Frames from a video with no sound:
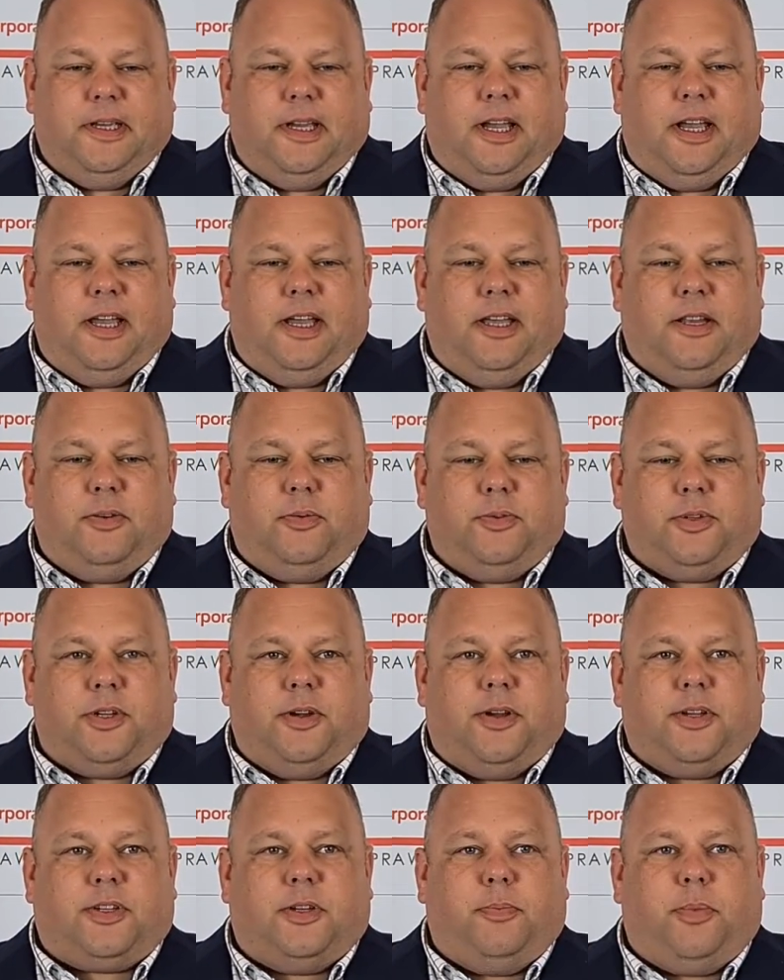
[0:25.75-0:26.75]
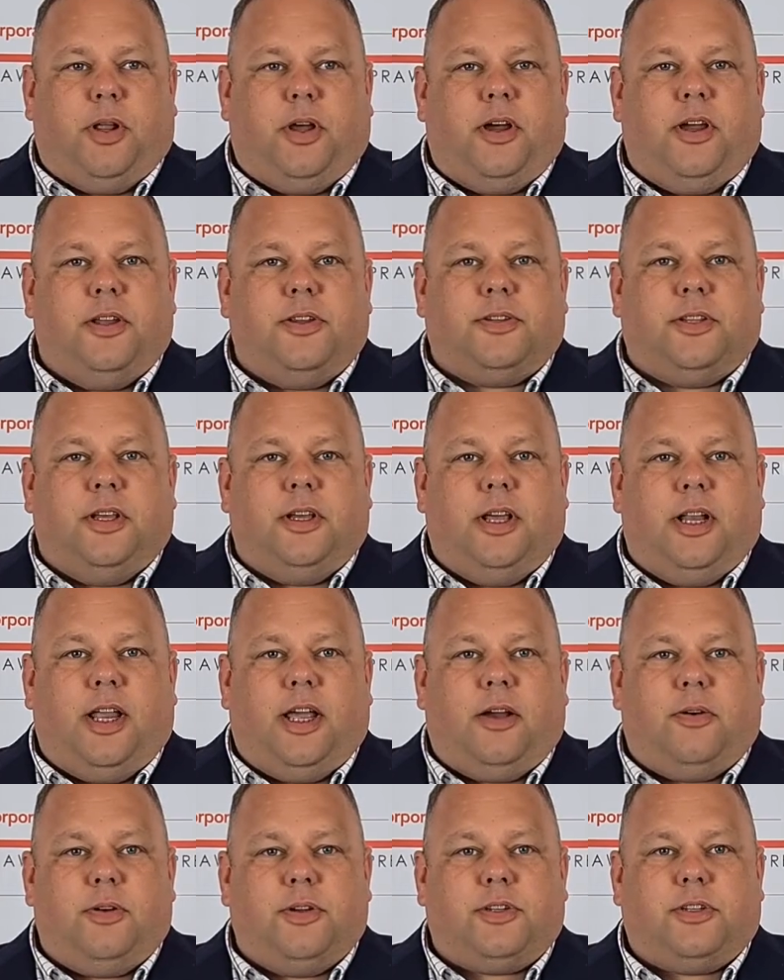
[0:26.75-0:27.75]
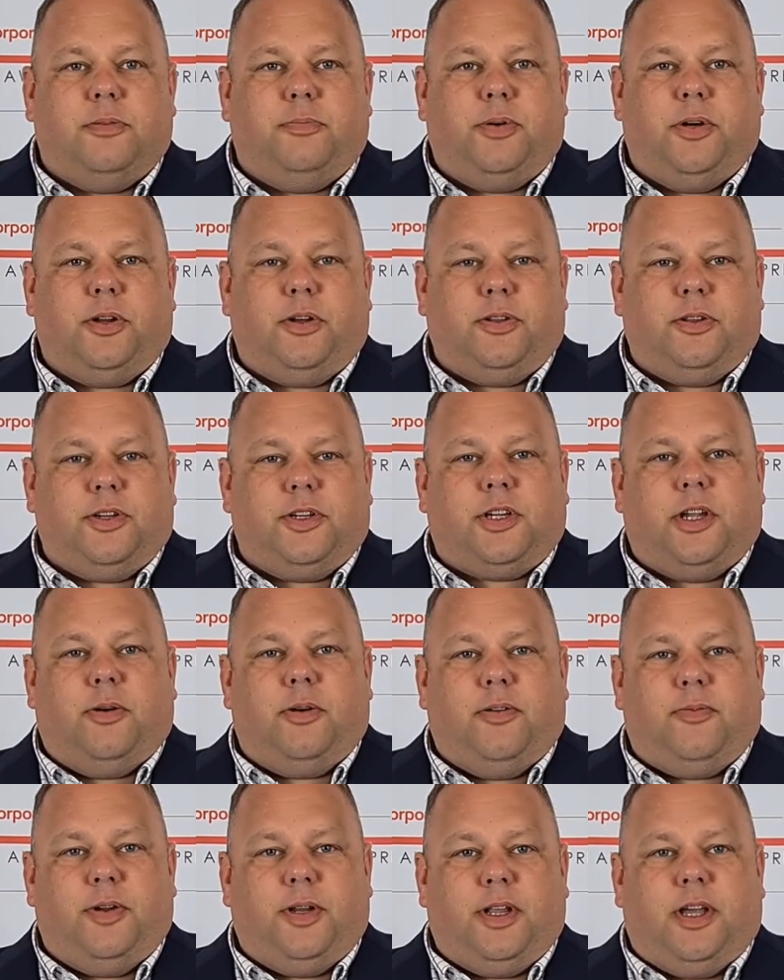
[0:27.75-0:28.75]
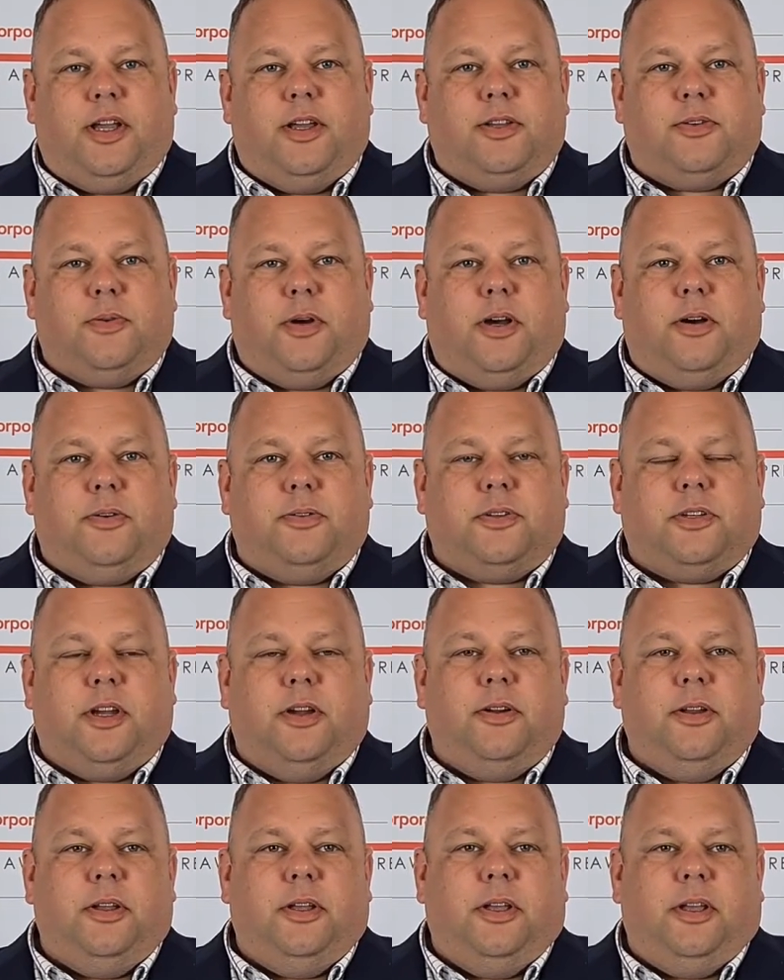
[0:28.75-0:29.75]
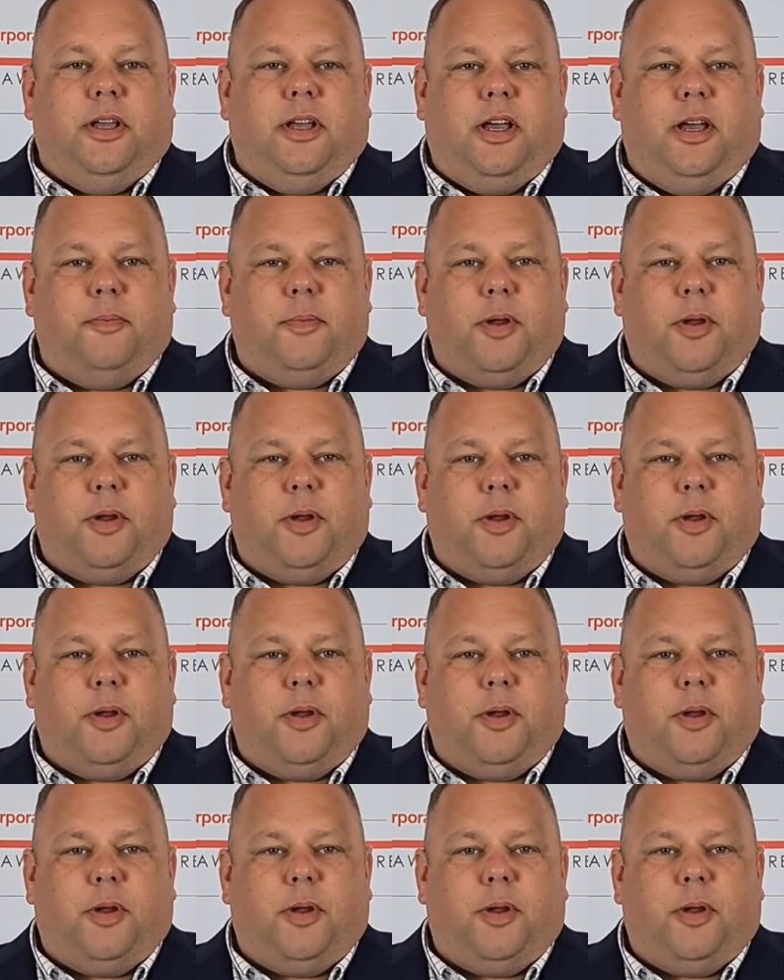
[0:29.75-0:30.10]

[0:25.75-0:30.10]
and also our suppliers that allow us to put on the show every day as well. So um,